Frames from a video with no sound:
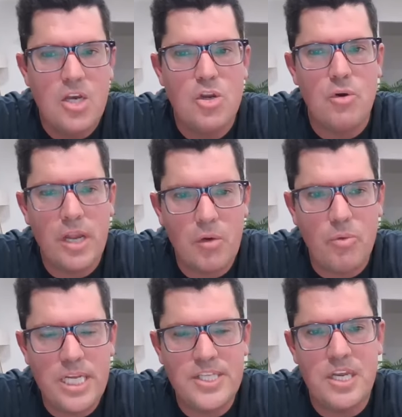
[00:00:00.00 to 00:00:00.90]
During a
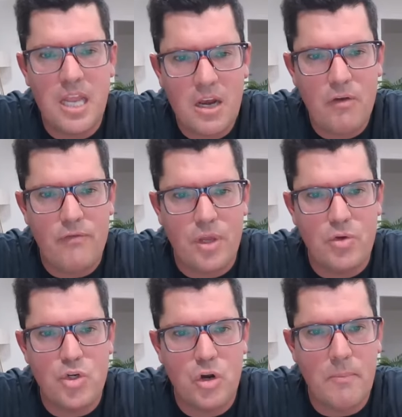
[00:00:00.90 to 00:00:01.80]
recent interview,
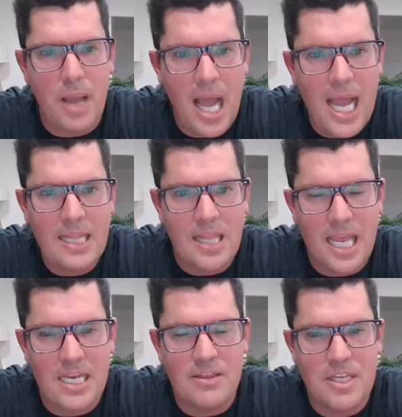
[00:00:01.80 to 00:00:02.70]
Trump
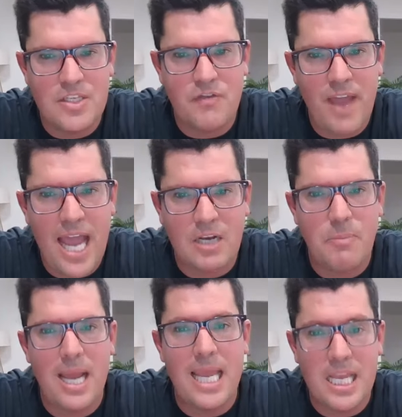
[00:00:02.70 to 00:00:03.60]
highlighted this fact by